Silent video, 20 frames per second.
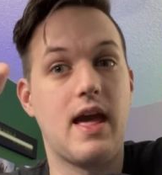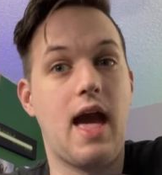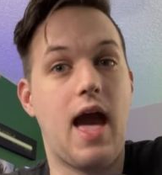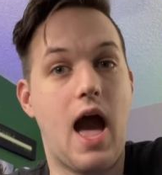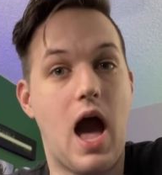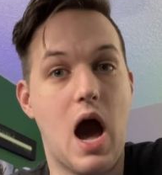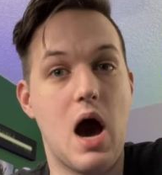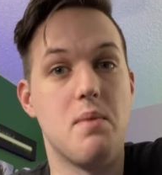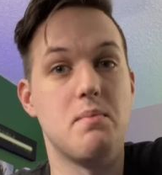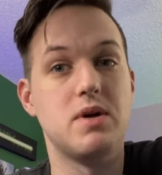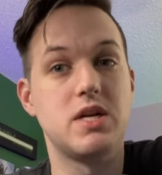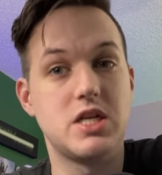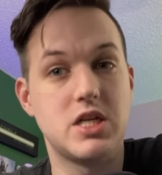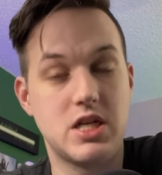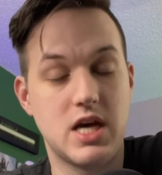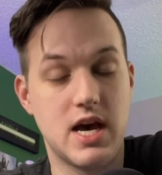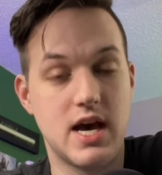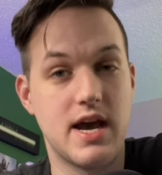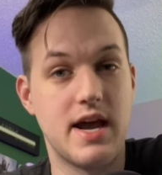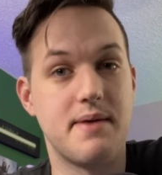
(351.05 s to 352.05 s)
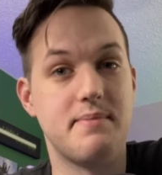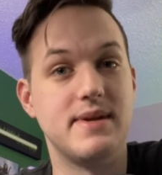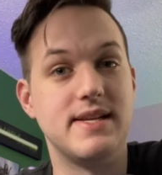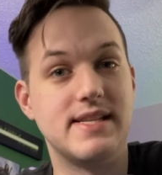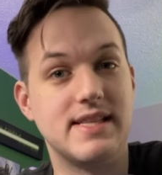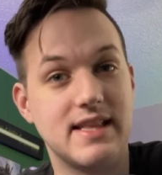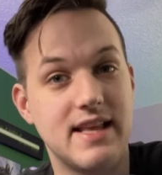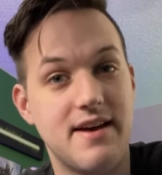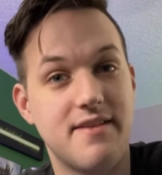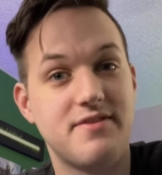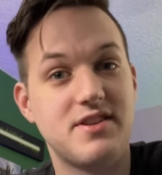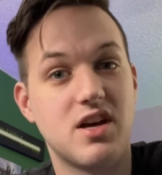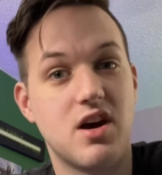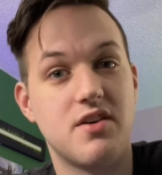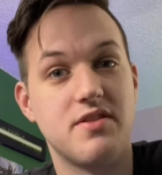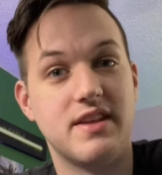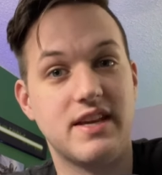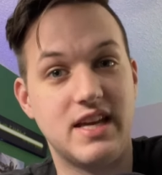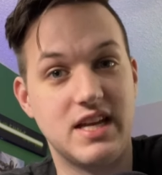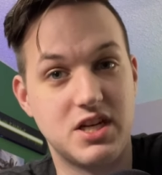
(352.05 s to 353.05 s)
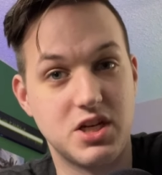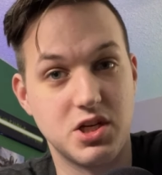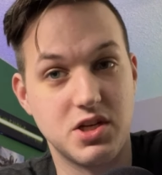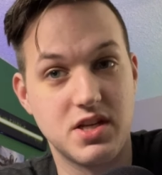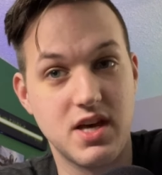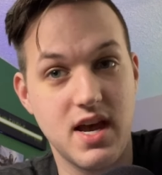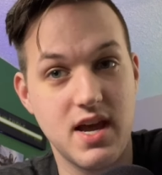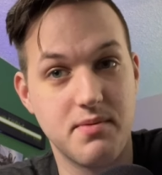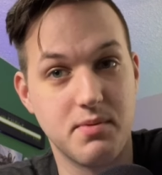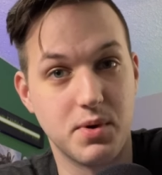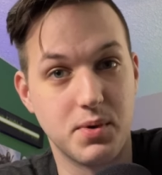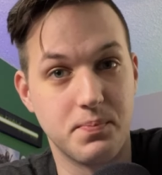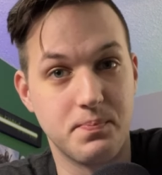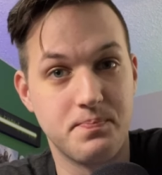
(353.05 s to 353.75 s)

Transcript: how much time is left on the kitchen timer.